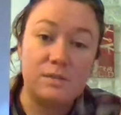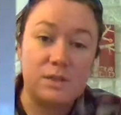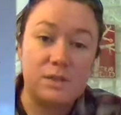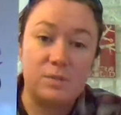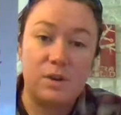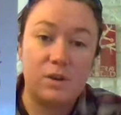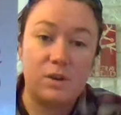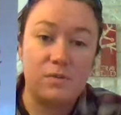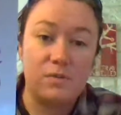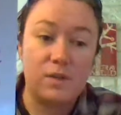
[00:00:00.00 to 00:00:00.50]
As a
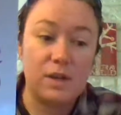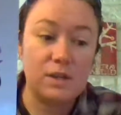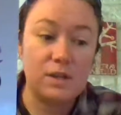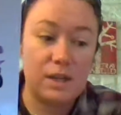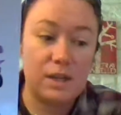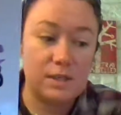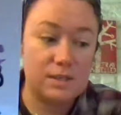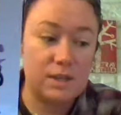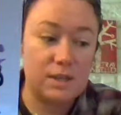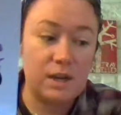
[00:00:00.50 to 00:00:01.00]
matter of fact,
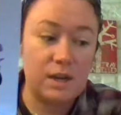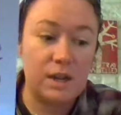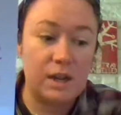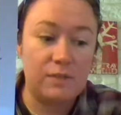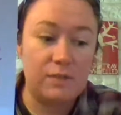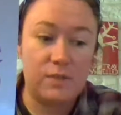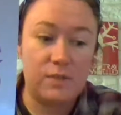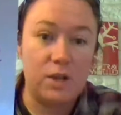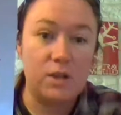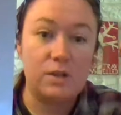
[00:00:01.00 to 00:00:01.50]
last night I
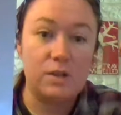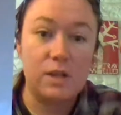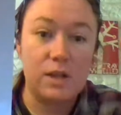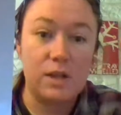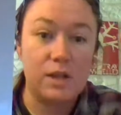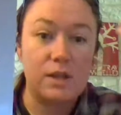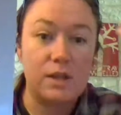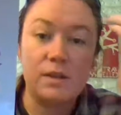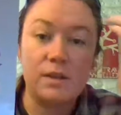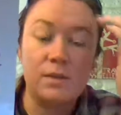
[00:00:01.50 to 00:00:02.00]
felt
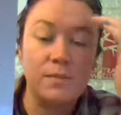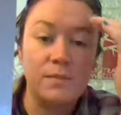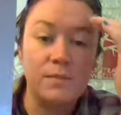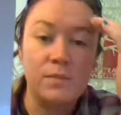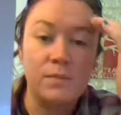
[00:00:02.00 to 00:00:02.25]
like